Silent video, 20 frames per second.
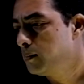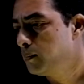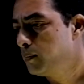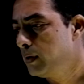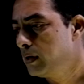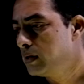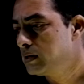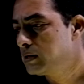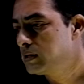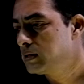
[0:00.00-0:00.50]

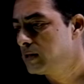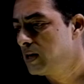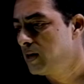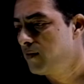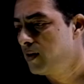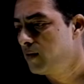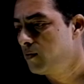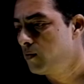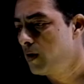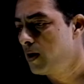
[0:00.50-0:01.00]
plus
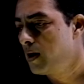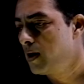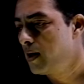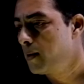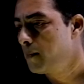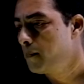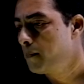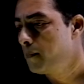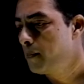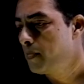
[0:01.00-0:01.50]

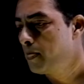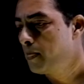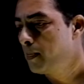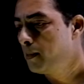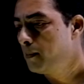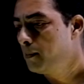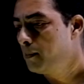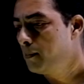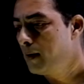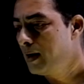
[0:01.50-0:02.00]
7y
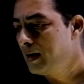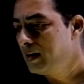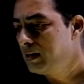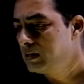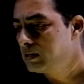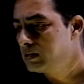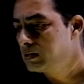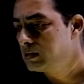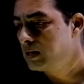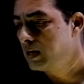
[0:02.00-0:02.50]

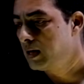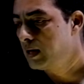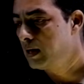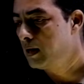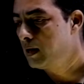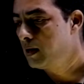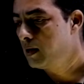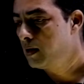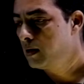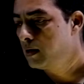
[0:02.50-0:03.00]
minus
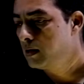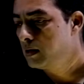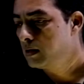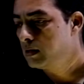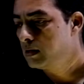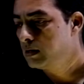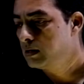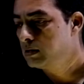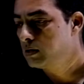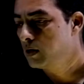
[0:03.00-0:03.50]
10
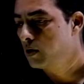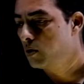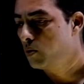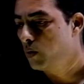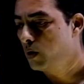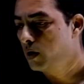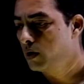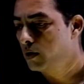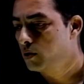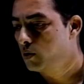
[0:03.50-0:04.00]
is
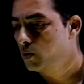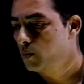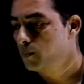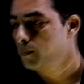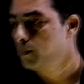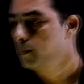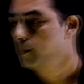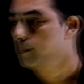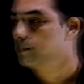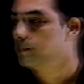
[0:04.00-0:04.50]
equal to
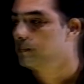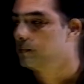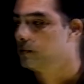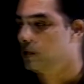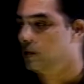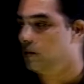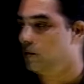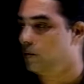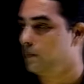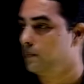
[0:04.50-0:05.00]

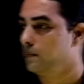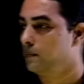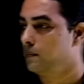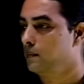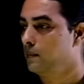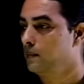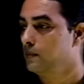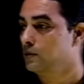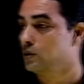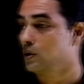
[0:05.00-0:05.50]
0.
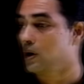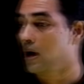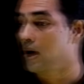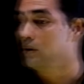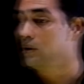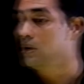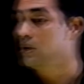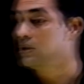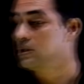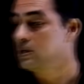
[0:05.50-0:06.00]
So
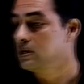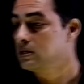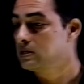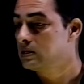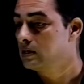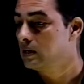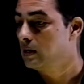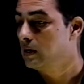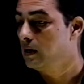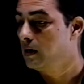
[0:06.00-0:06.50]
now this
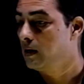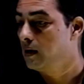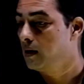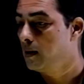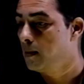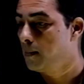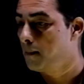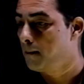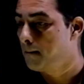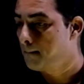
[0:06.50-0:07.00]
is
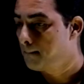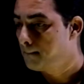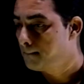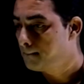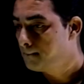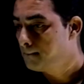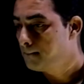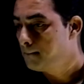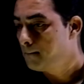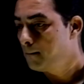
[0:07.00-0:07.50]
a
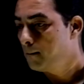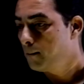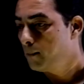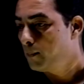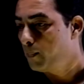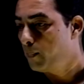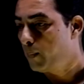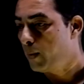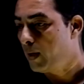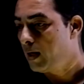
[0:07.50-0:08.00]

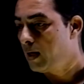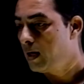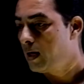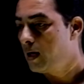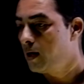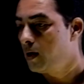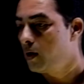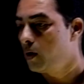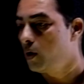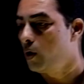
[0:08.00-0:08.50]

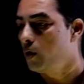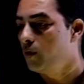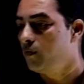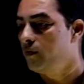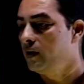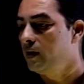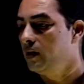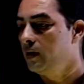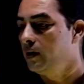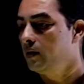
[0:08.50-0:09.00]
pair of
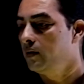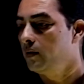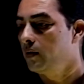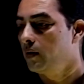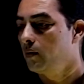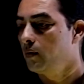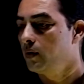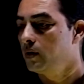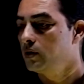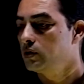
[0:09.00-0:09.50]
linear
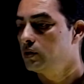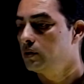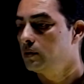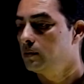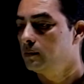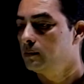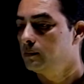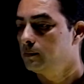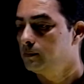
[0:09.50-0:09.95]
equation.